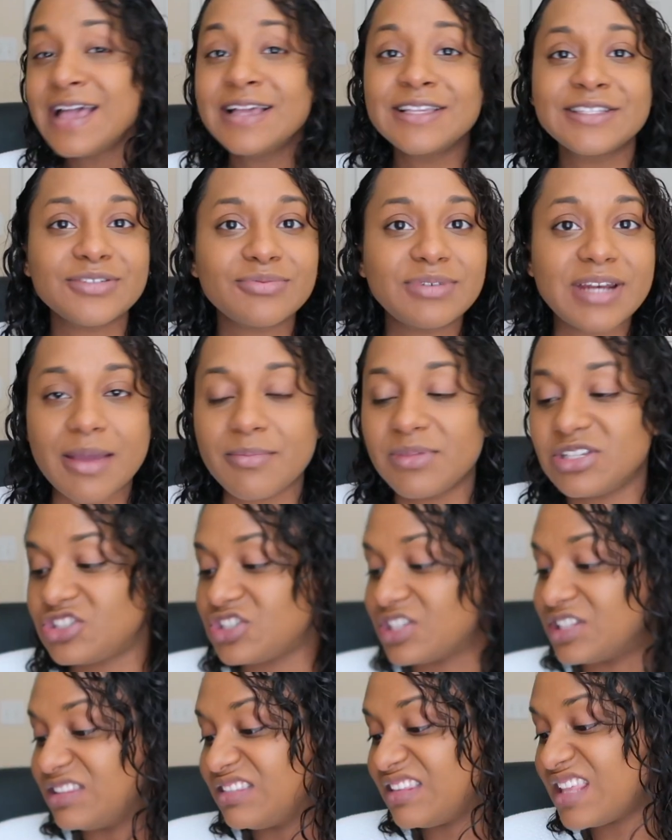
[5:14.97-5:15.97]
someone had
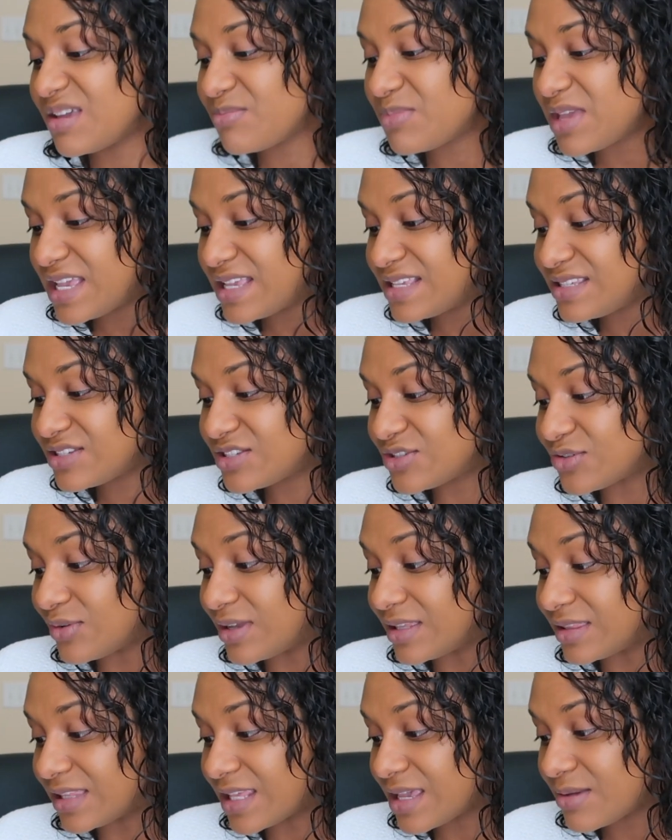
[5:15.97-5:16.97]
mentioned lemons,
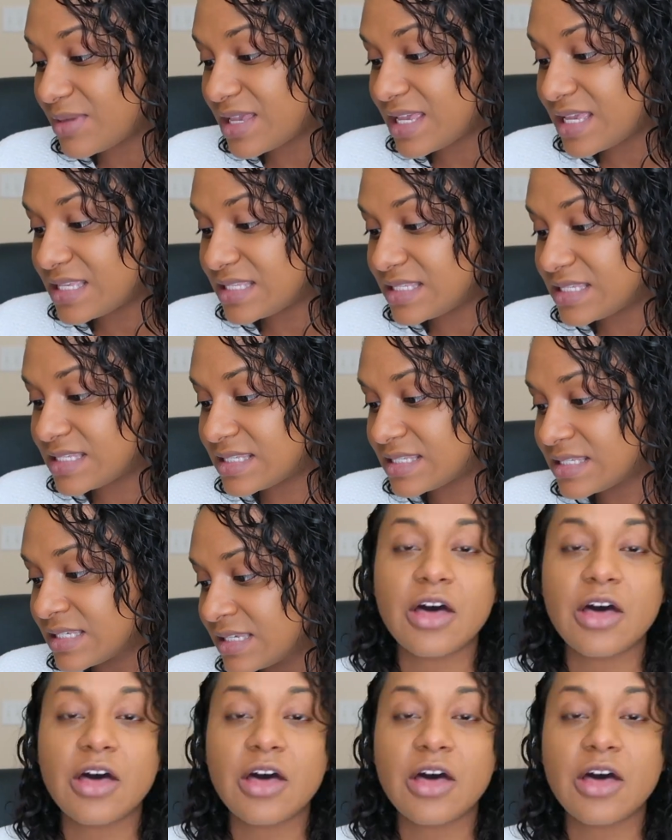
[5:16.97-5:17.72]
doing lemons.